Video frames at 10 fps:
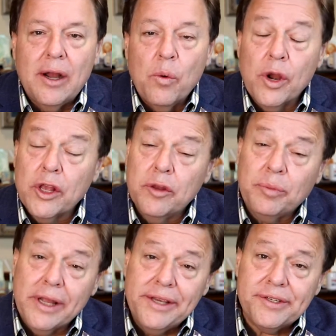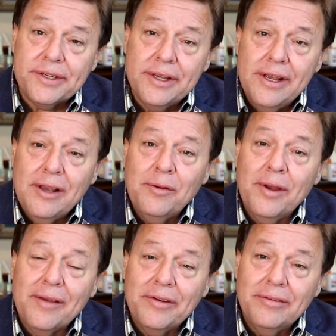we're in a good place.
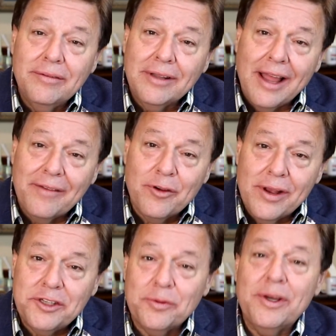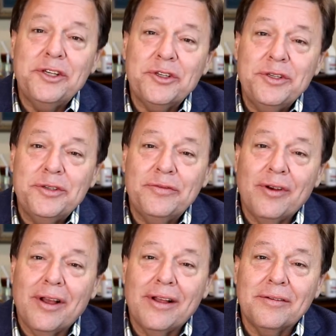We're having live graduations
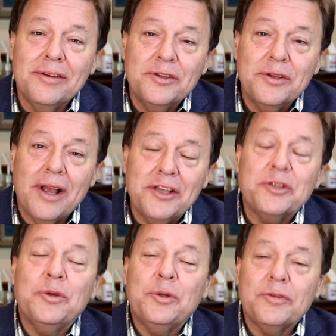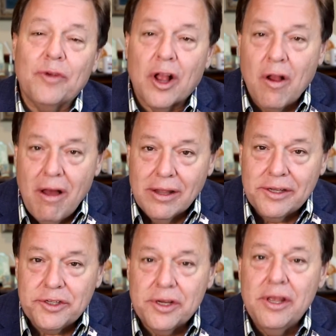for our high schools, for our
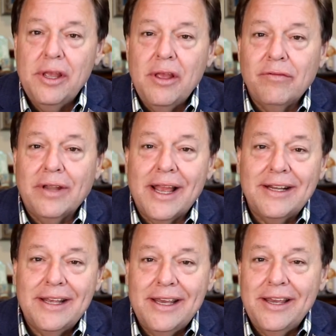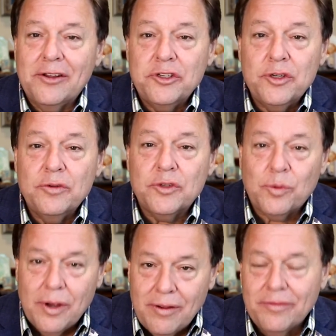college. Flag Day on June
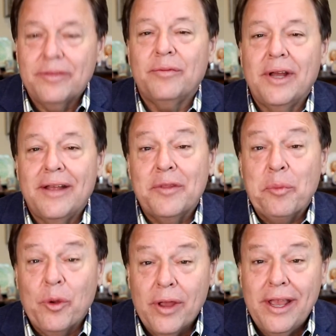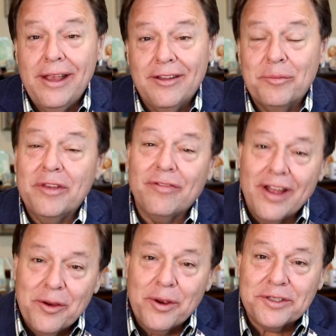12th, we're gonna have the parade. There'll be
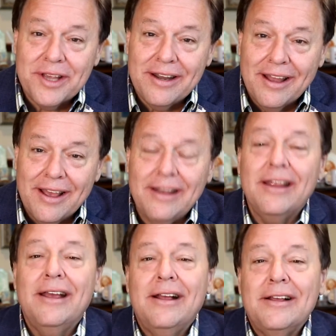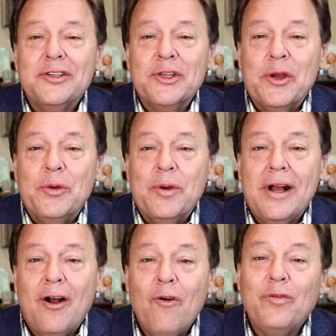fireworks that night.
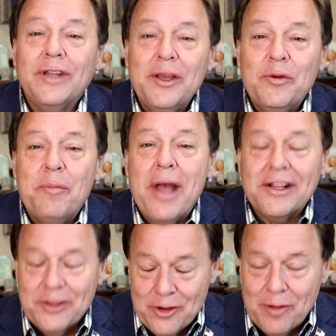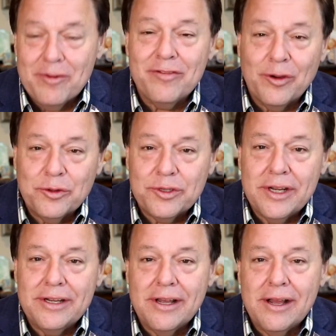So hopefully we're back to normal, folks.
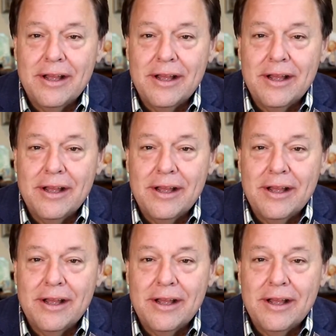And